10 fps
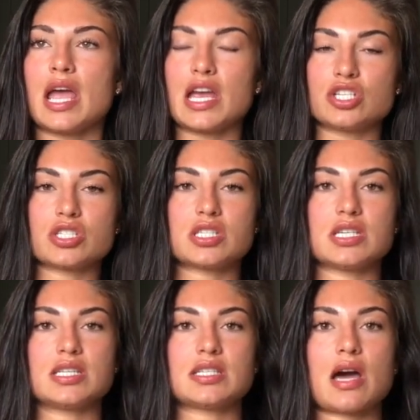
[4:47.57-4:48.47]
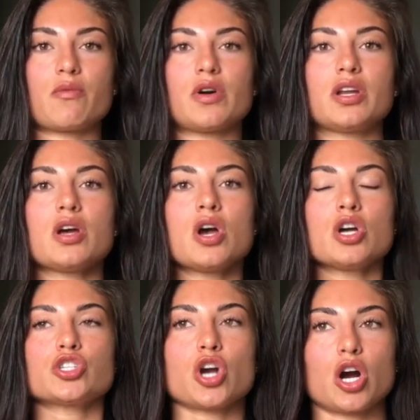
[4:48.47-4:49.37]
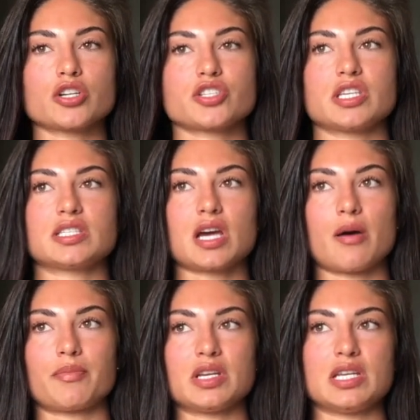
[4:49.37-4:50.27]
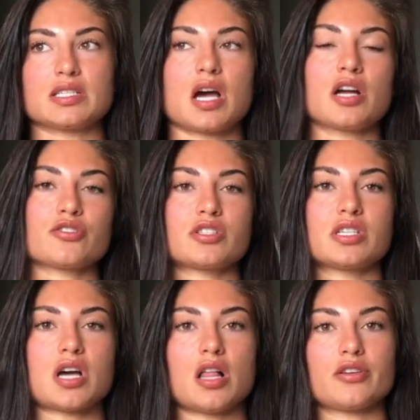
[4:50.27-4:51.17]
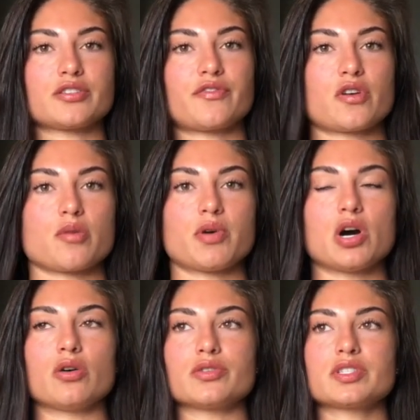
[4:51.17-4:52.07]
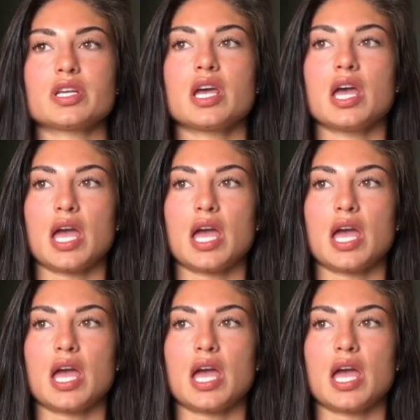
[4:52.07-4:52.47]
agencies that would charge these companies hundreds of dollars for a post,